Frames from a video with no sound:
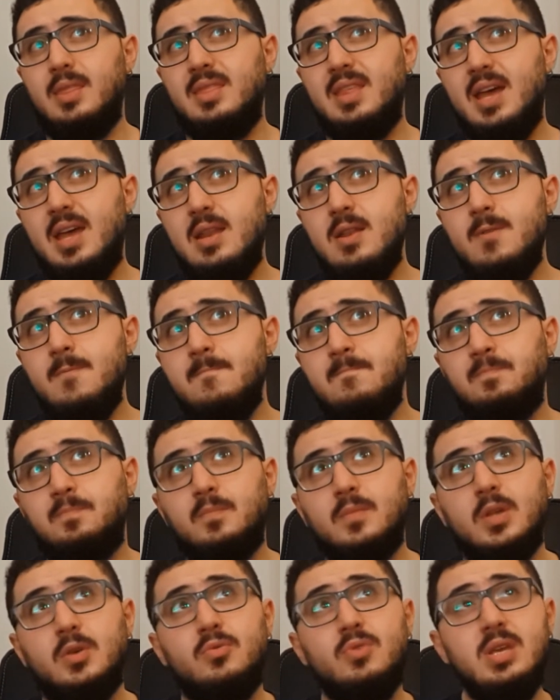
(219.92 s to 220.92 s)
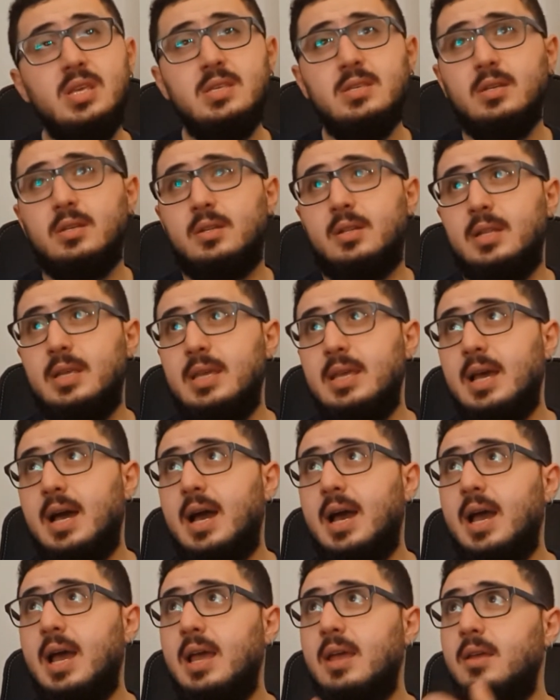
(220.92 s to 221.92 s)
And then recently
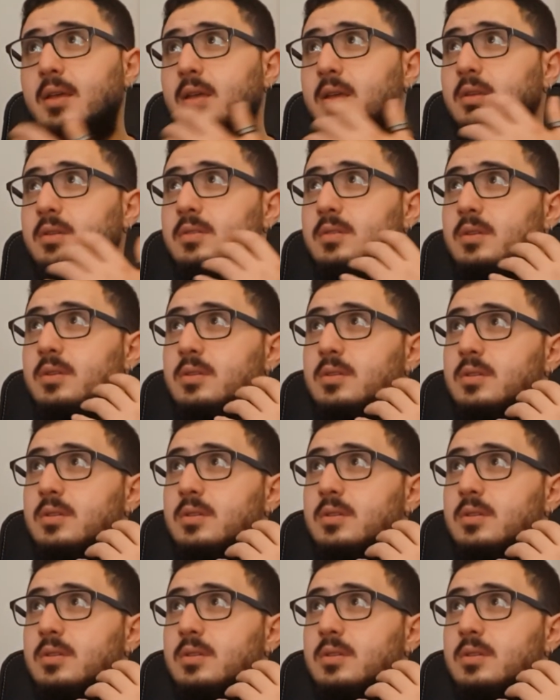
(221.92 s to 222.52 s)
I